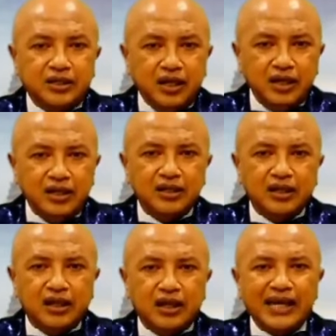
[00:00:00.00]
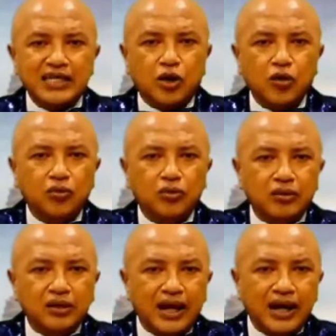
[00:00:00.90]
Say, Ali
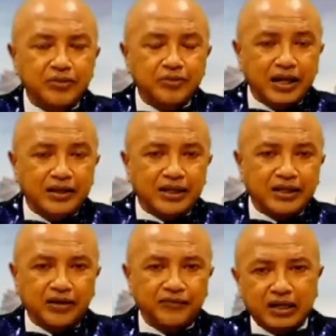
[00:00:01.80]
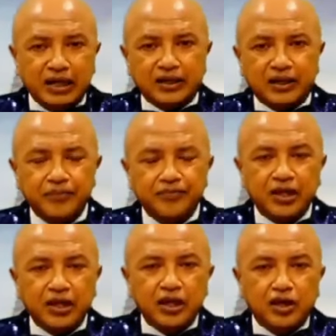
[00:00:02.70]
Imran 84. Say,
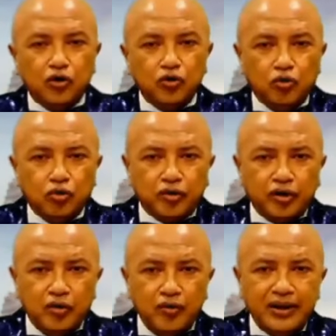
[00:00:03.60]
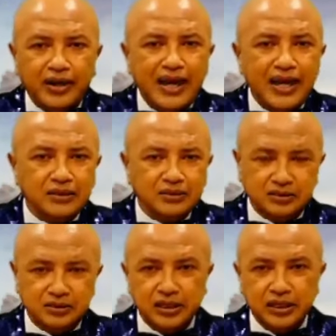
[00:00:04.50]
we have faith in Allah.
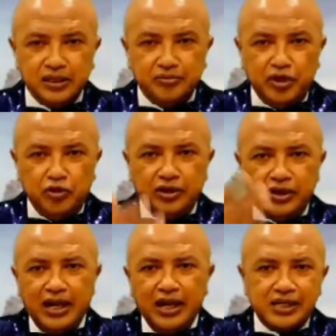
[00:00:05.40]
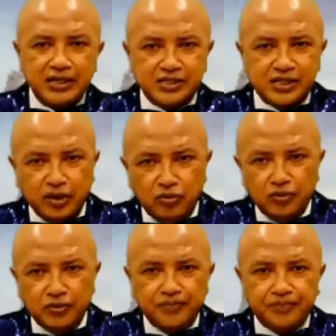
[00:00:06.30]
So they believe in Allah,
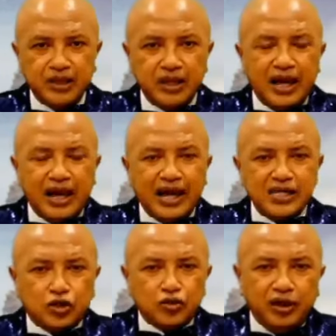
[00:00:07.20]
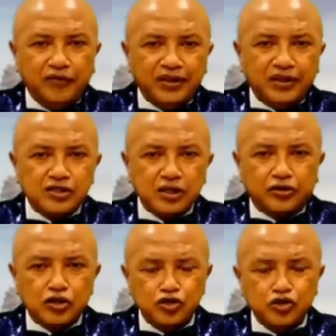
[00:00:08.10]
and in what has been
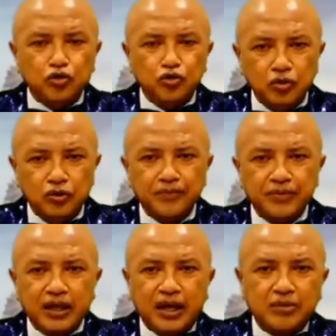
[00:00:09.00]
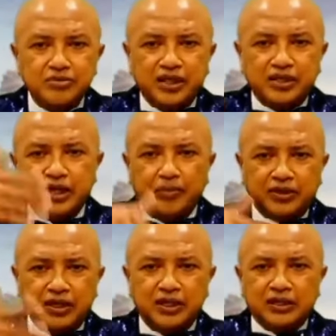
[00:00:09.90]
sent down to us.
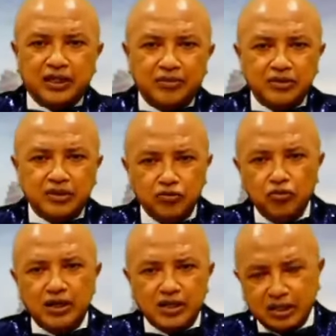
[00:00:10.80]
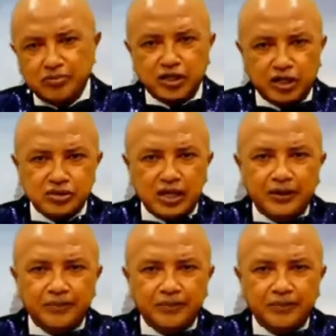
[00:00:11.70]
So that is for them, for Muslim.